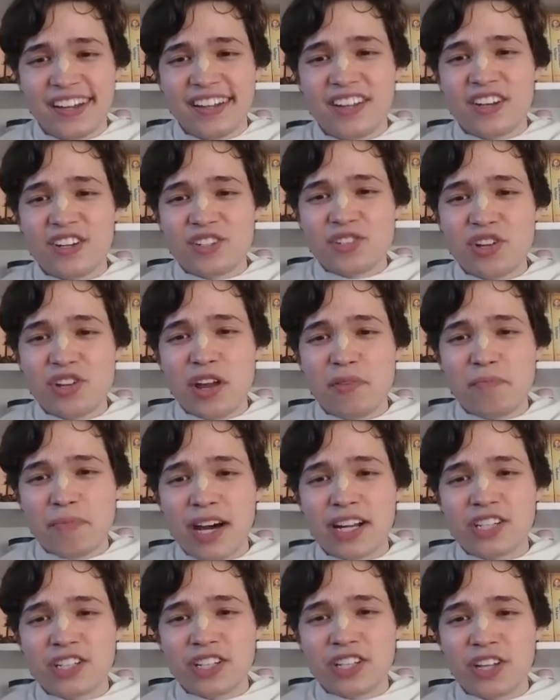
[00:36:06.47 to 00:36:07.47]
There's not
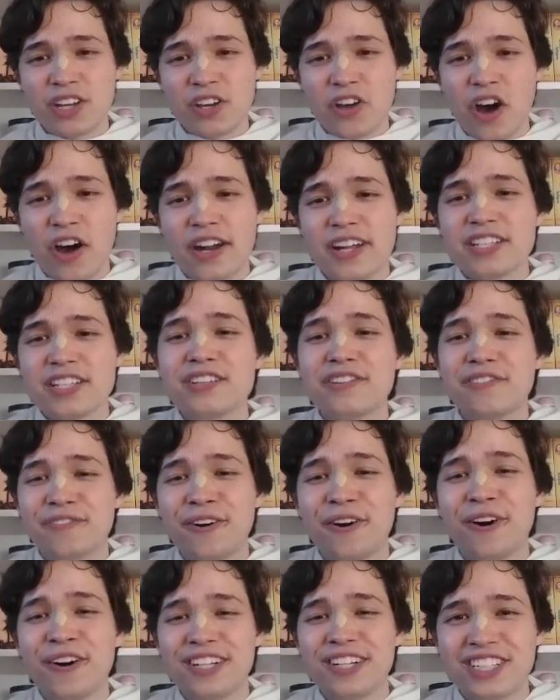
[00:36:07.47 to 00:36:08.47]
much that the goddess of
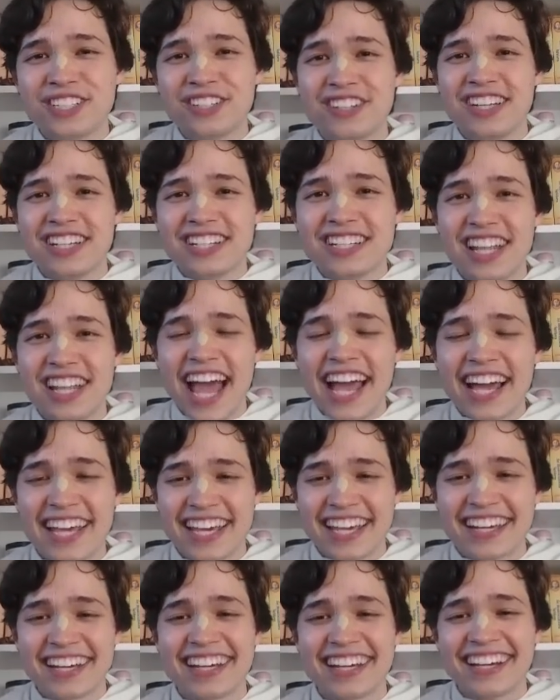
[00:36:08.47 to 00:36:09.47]
fortune is
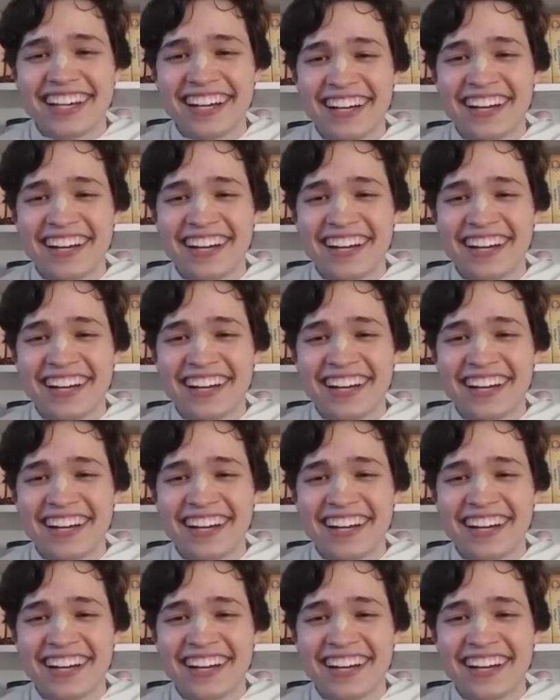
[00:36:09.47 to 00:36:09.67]
lacking.